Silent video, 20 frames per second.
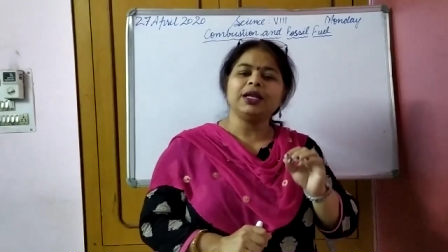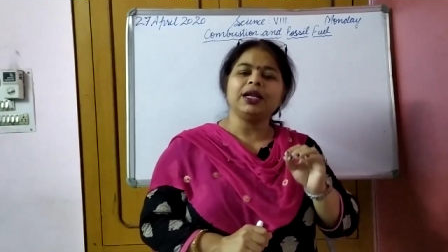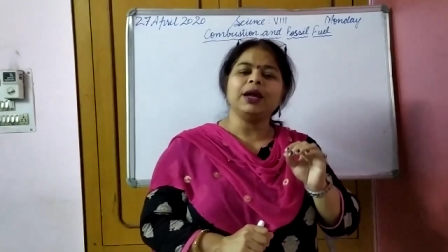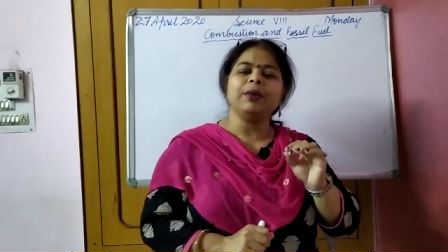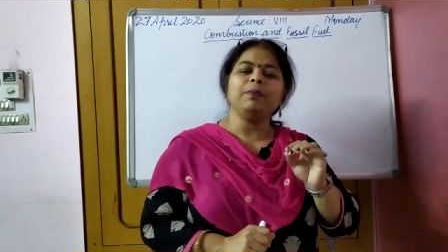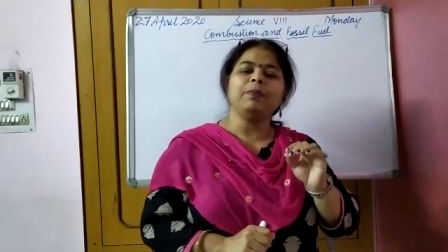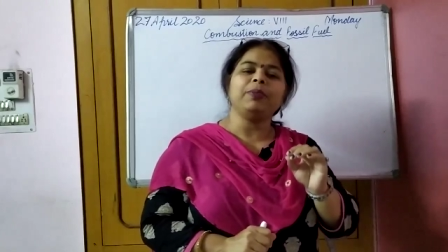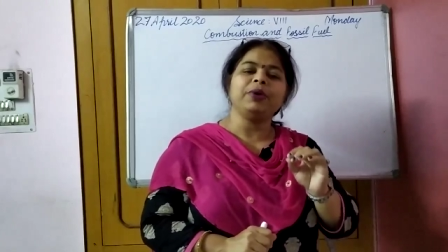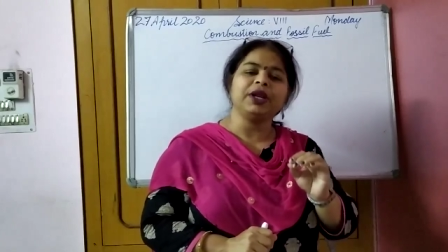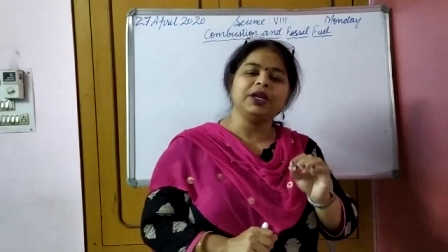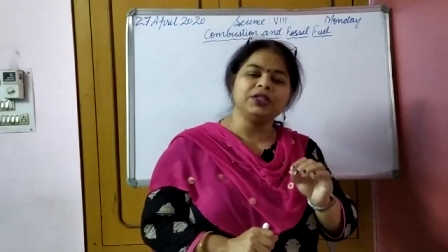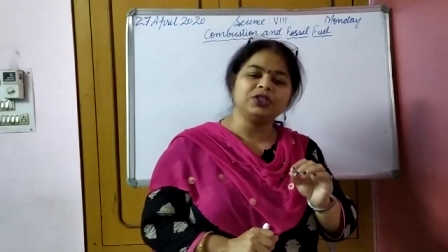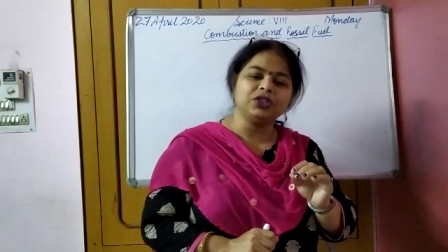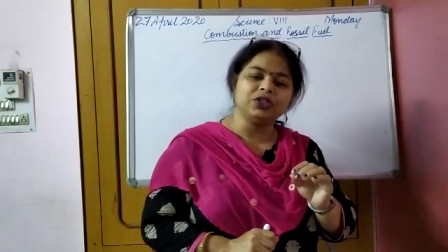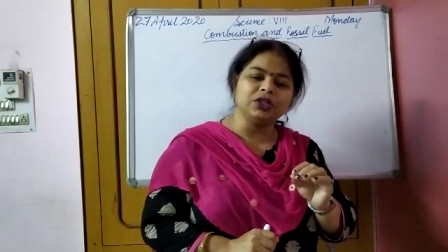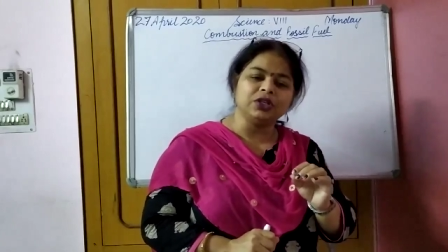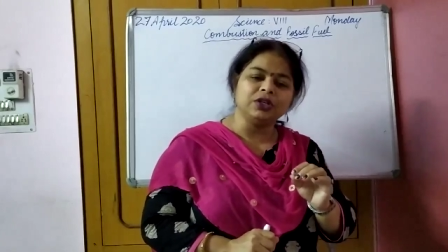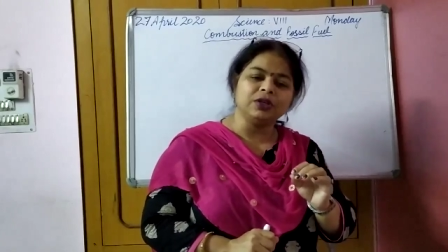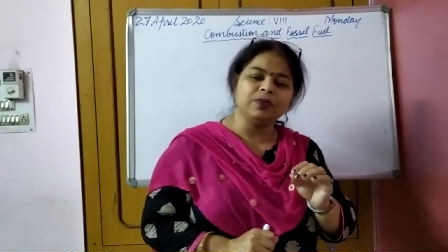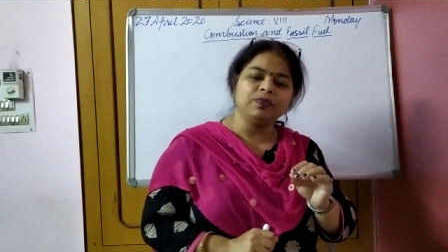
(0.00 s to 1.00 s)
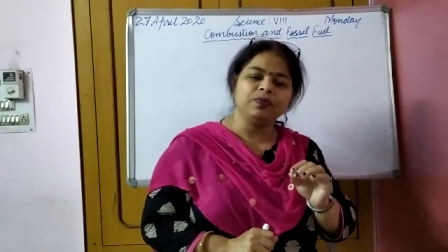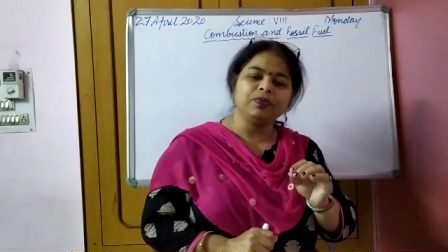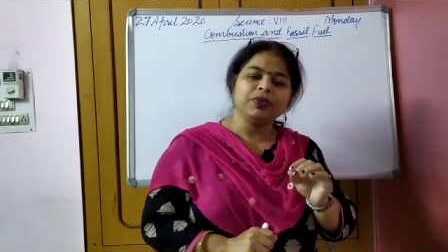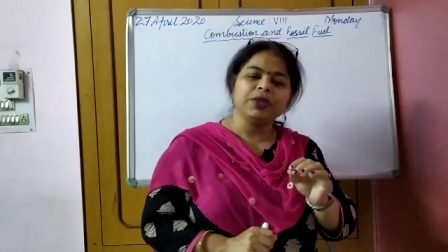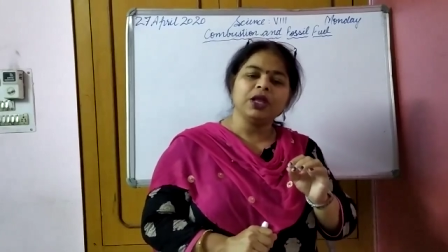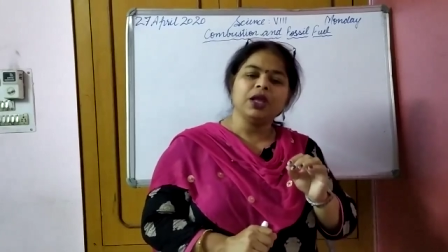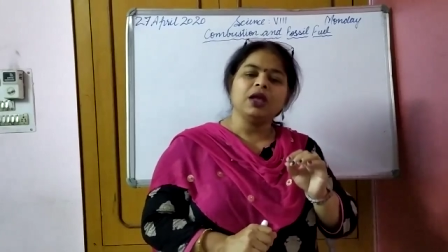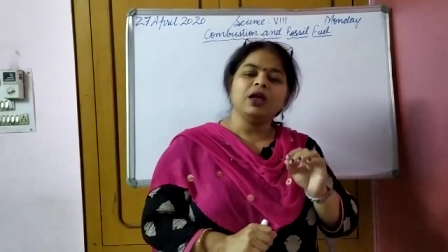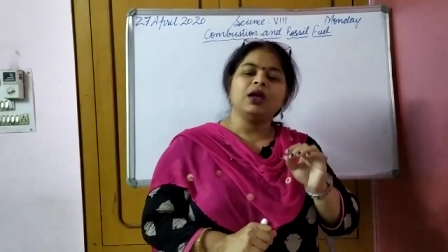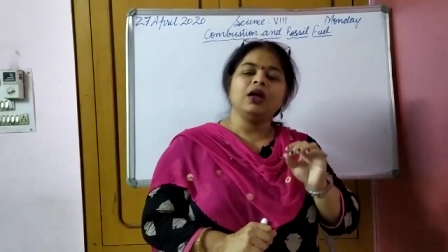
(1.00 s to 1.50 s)
temperature
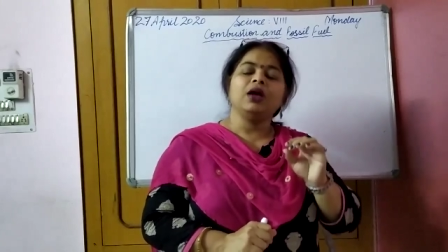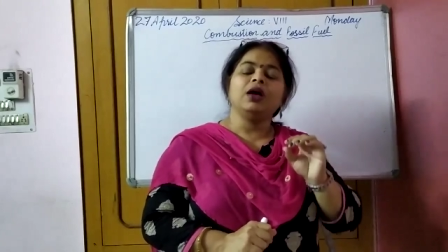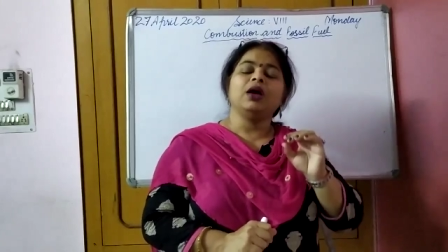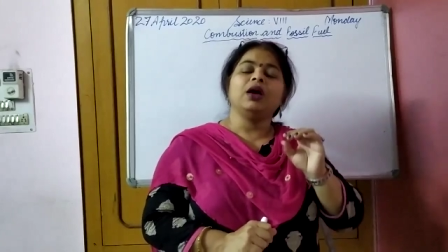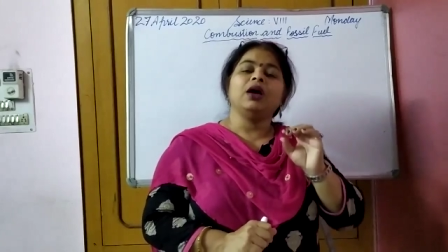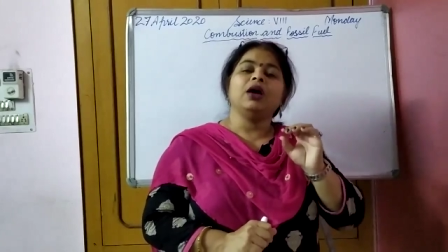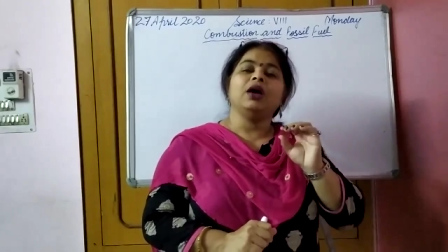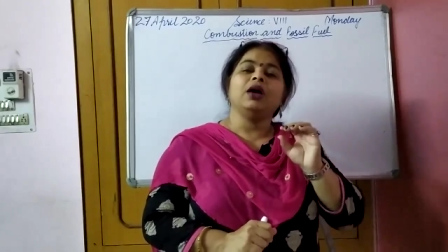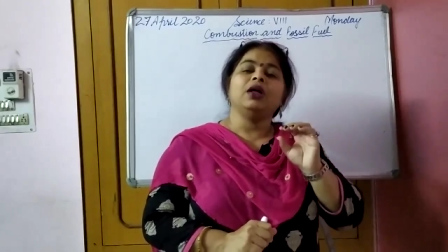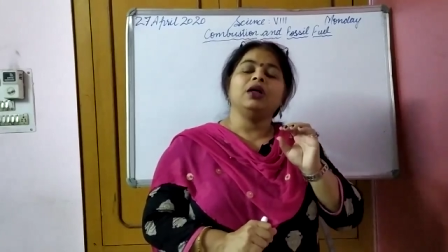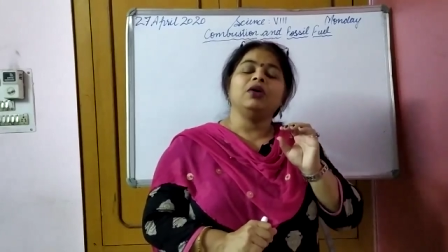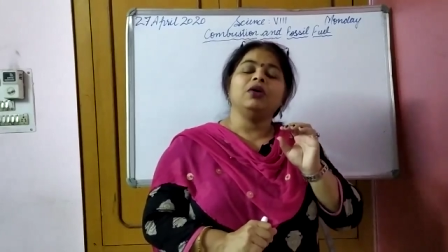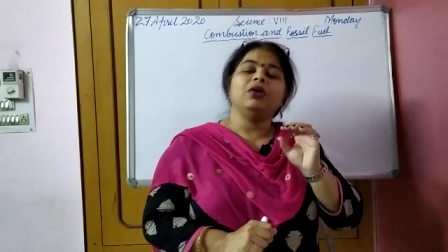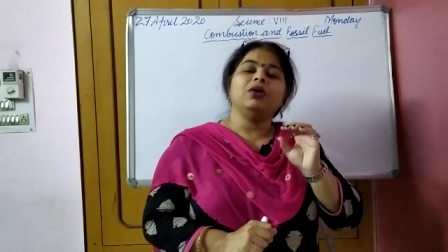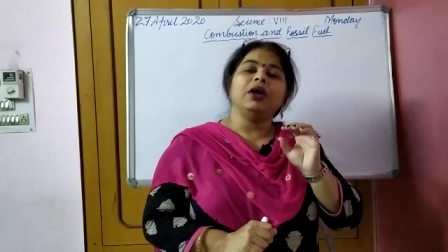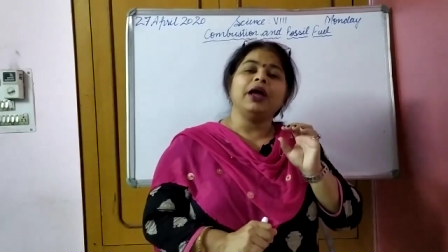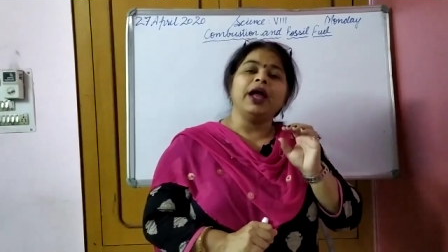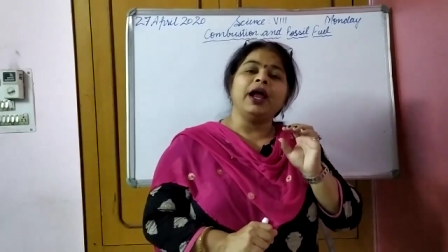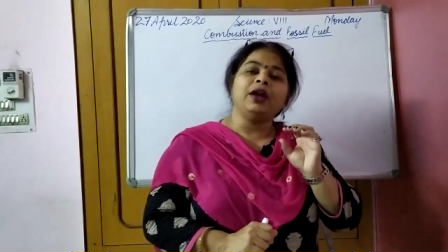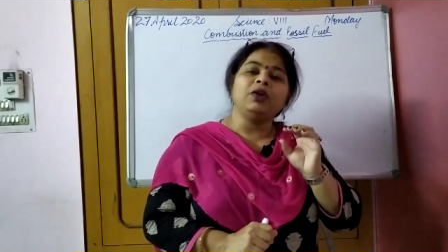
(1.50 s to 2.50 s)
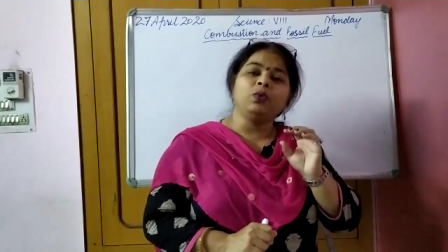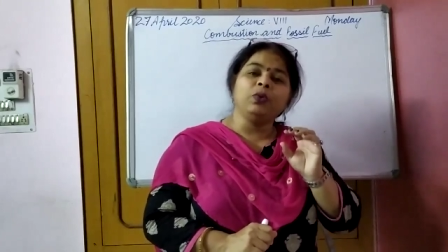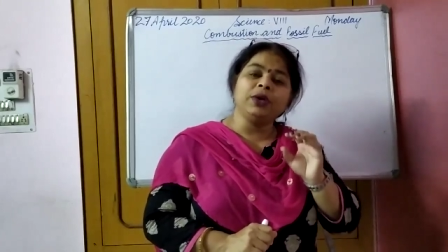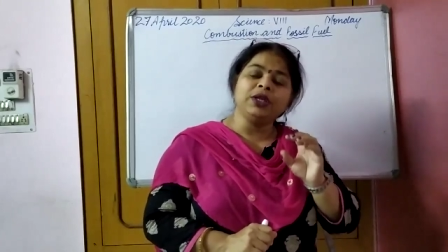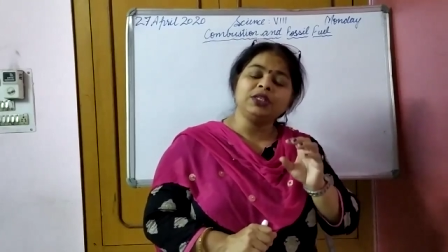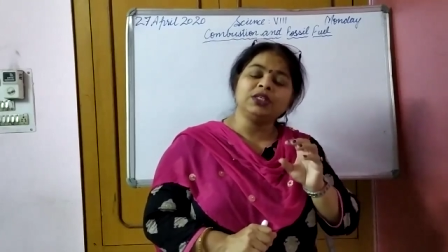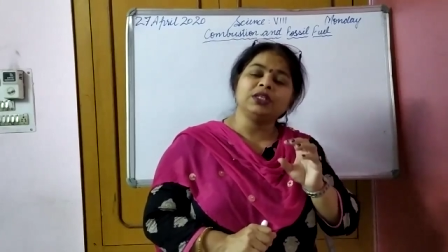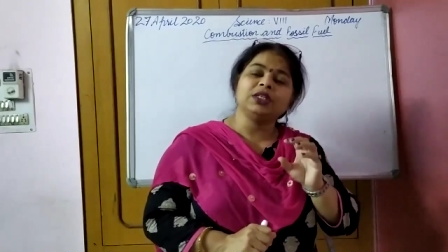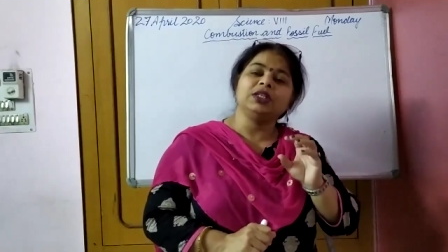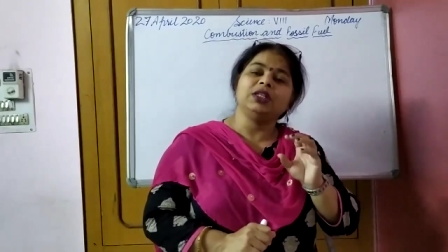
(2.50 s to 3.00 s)
at
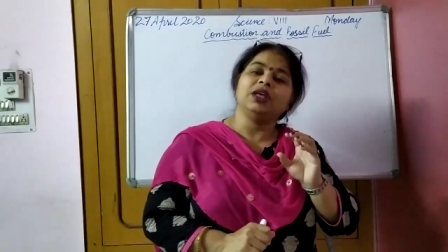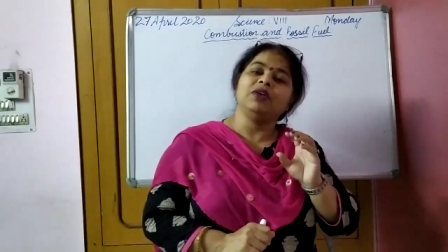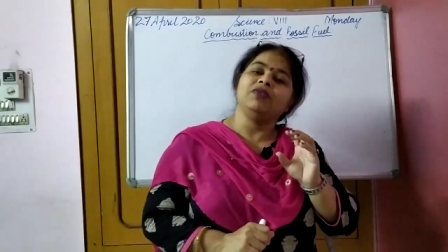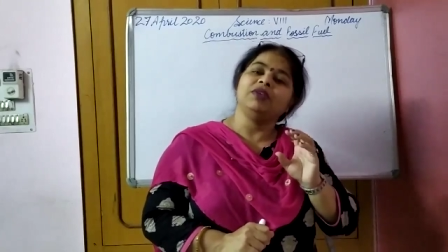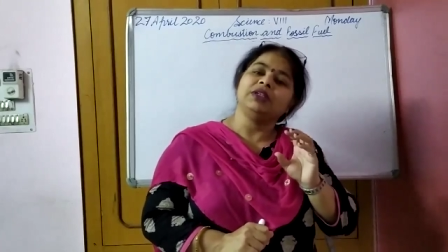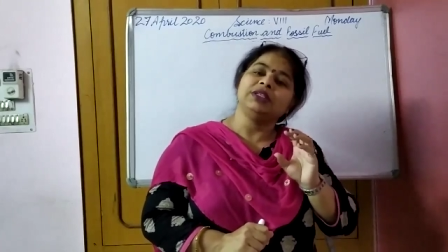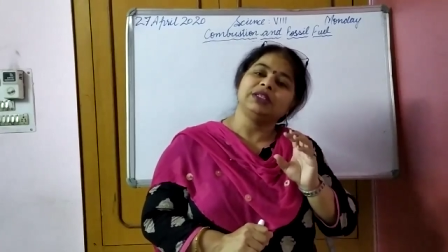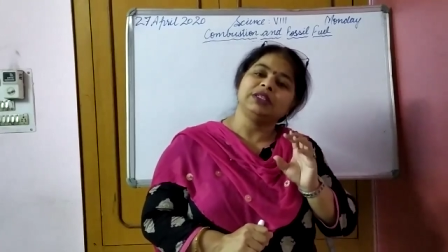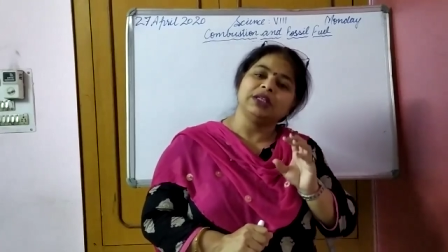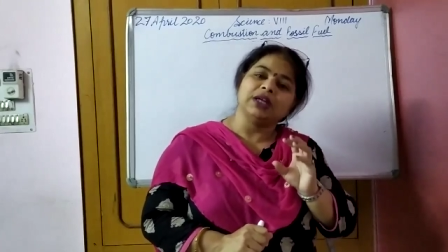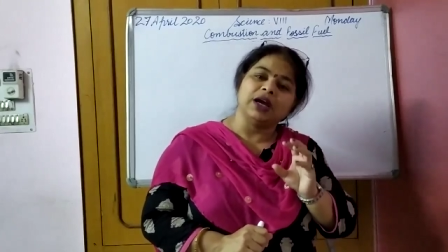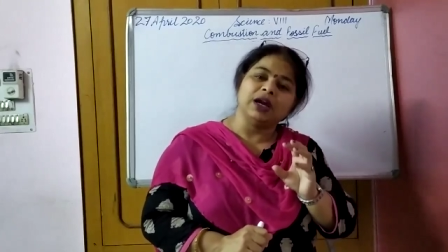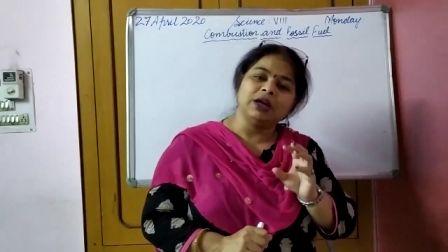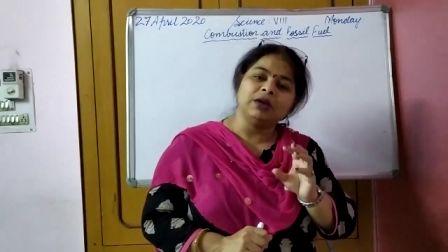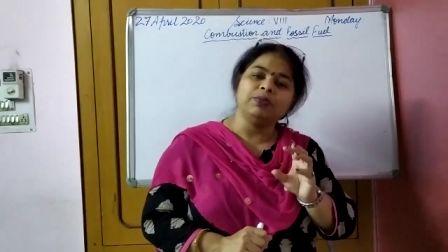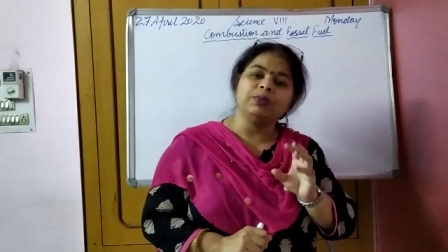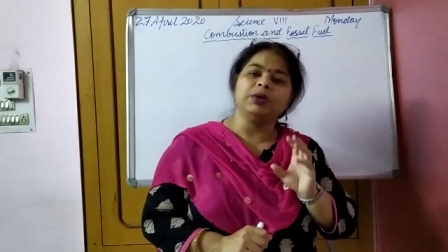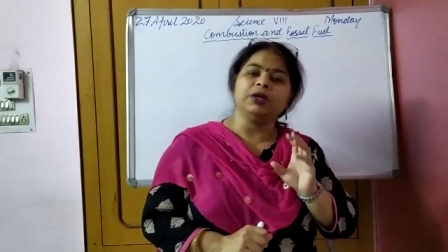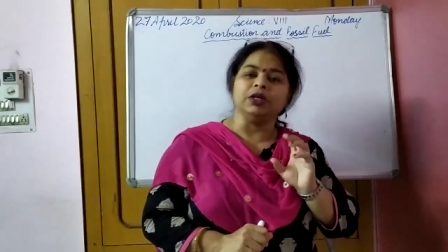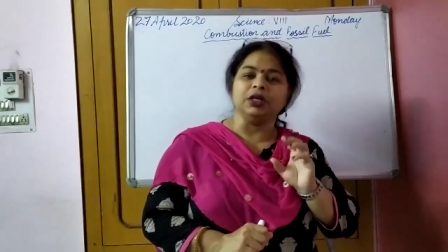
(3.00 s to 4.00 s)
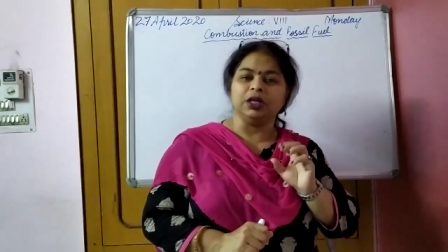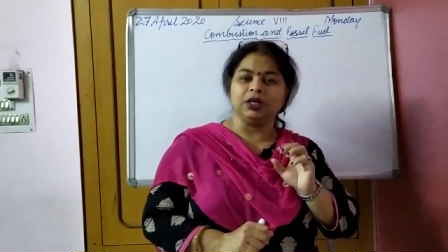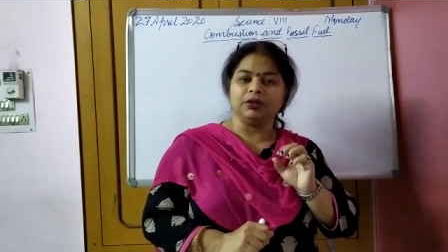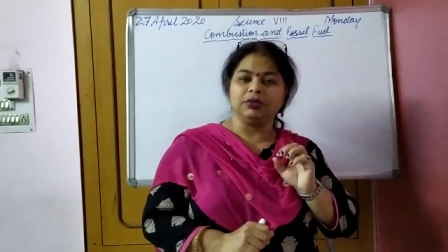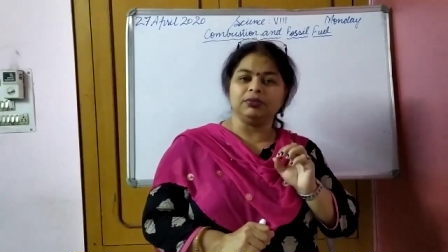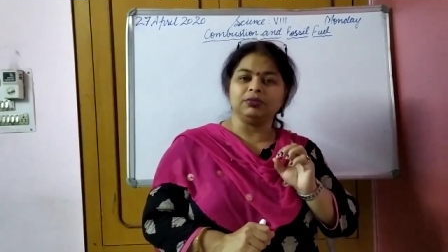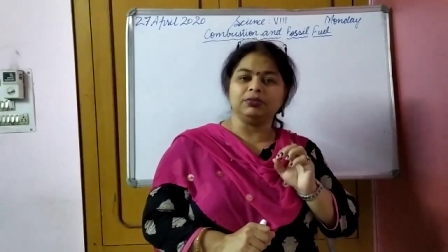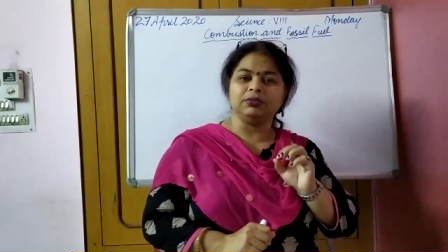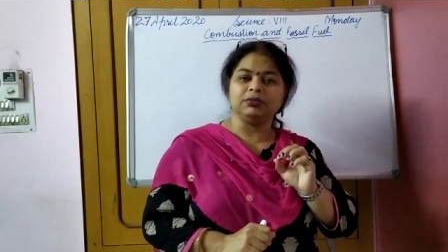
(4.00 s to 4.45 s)
which they will start burning.